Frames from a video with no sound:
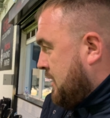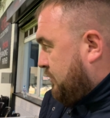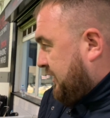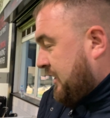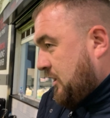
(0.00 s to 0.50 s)

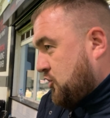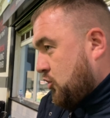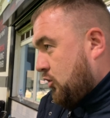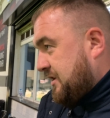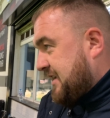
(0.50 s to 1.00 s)
but I think you
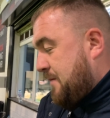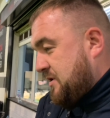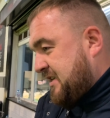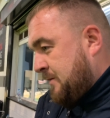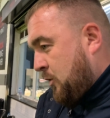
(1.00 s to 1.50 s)
saw the type of
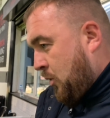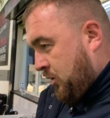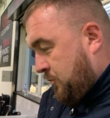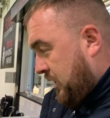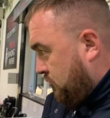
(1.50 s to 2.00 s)
team that we want
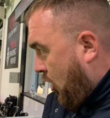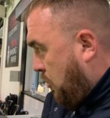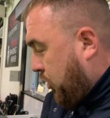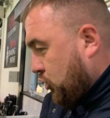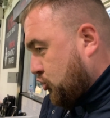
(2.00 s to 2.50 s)
to be
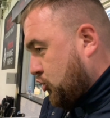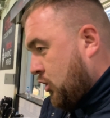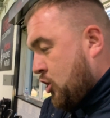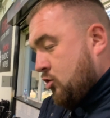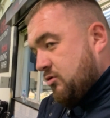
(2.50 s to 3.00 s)
robust,
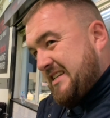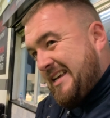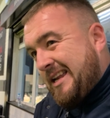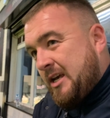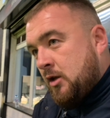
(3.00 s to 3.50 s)

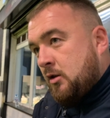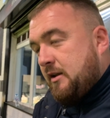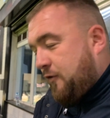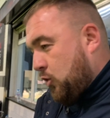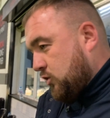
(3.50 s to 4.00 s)
resilient,
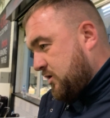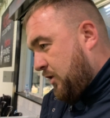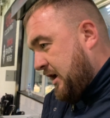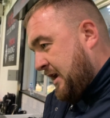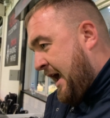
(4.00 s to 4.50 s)
difficult to
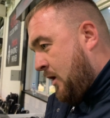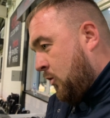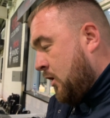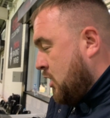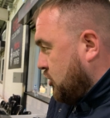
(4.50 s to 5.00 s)
break down,
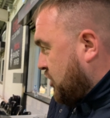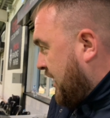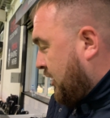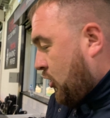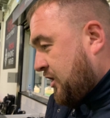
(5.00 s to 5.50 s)
trying
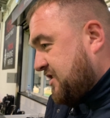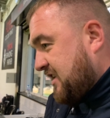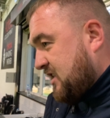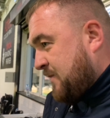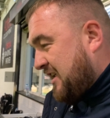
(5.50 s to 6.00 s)
to not
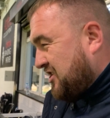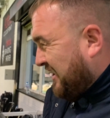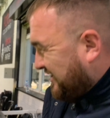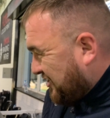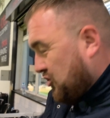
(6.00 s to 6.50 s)
concede as many
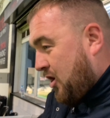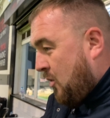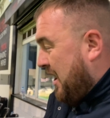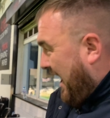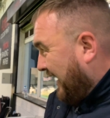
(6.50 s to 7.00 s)
chances. Although
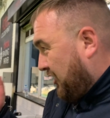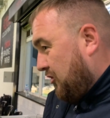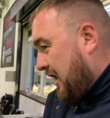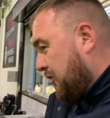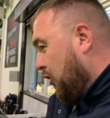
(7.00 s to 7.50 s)
I'd
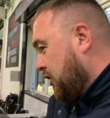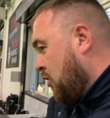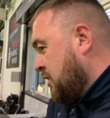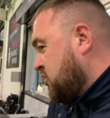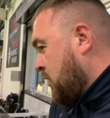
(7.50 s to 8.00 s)
agree, I thought the
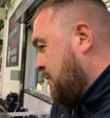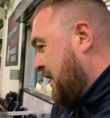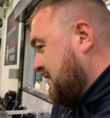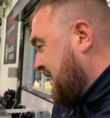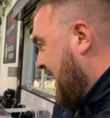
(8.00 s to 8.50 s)
opening 20
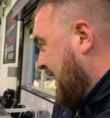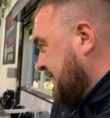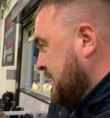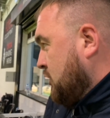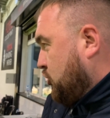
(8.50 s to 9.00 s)
minutes they had
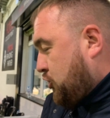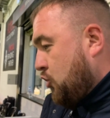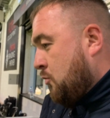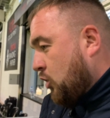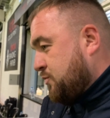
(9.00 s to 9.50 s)

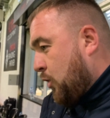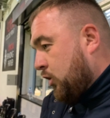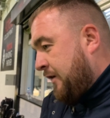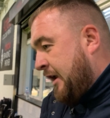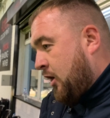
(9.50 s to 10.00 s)
too much ball
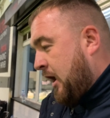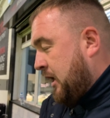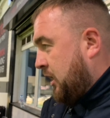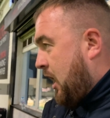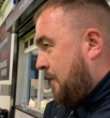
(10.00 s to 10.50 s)
around our
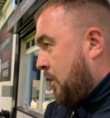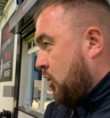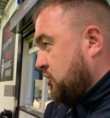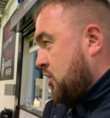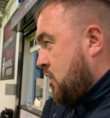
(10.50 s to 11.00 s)
18 yard
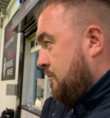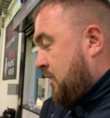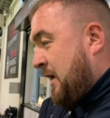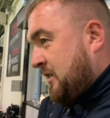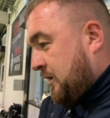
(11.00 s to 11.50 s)
box. But the
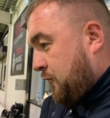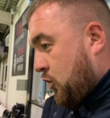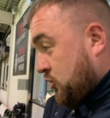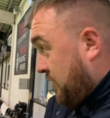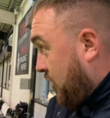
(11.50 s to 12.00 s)
main thing for
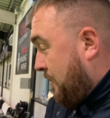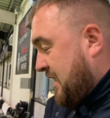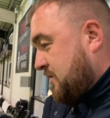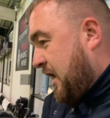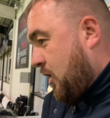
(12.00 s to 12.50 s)
us, we've got back
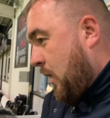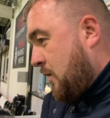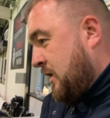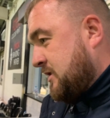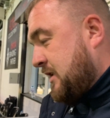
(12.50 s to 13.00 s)
to back away
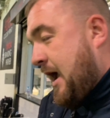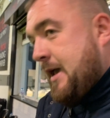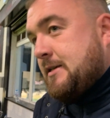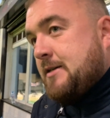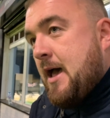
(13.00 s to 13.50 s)
wins, and that
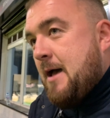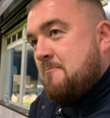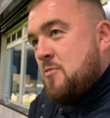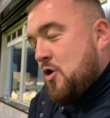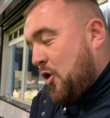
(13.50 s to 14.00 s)
is um,
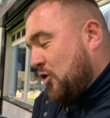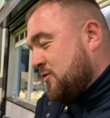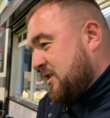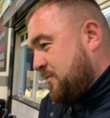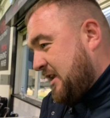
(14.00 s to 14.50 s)

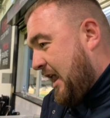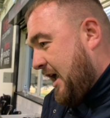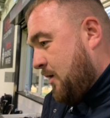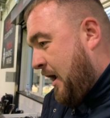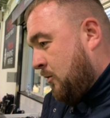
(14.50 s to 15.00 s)
something to be
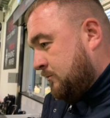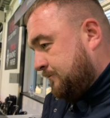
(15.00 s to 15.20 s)
delighted about.